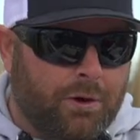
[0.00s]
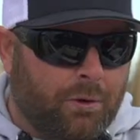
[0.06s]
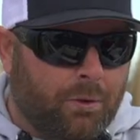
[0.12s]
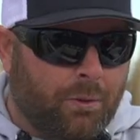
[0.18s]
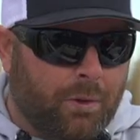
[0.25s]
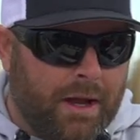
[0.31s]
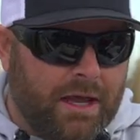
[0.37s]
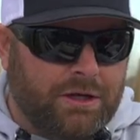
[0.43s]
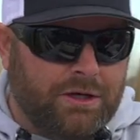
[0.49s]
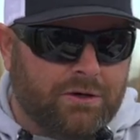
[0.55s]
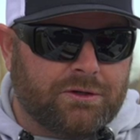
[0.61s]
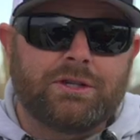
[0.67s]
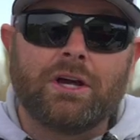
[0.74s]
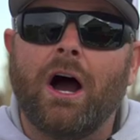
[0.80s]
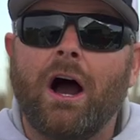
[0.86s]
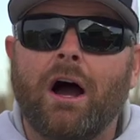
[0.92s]
when you're
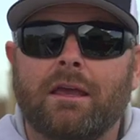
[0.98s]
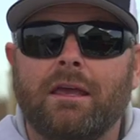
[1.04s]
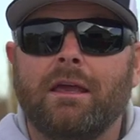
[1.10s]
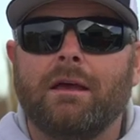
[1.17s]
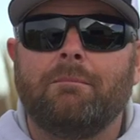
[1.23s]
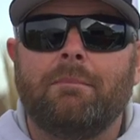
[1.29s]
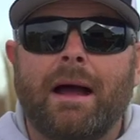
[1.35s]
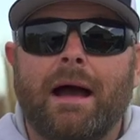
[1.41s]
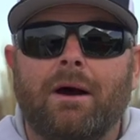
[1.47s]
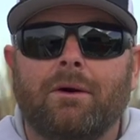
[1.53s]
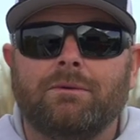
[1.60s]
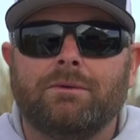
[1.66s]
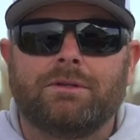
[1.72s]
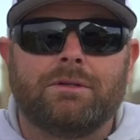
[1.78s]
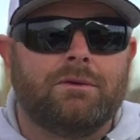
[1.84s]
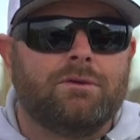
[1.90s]
talking
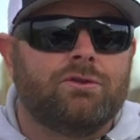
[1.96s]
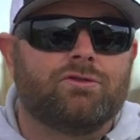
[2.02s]
about